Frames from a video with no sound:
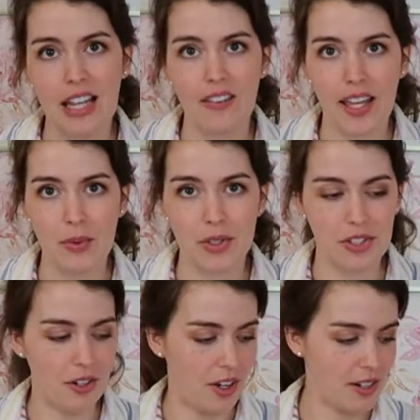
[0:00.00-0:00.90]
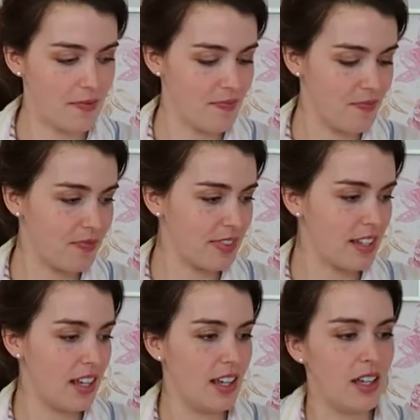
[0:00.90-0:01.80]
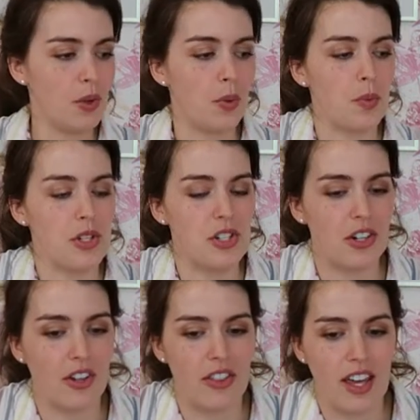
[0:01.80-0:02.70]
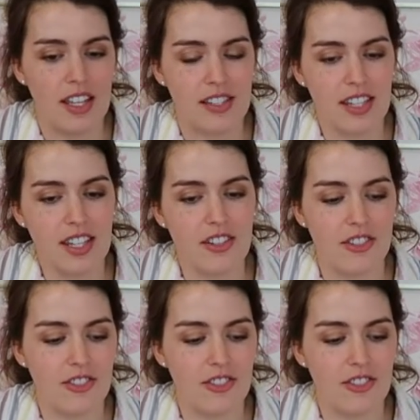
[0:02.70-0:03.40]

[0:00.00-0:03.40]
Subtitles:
a light will turn on. When we turn on the SQ,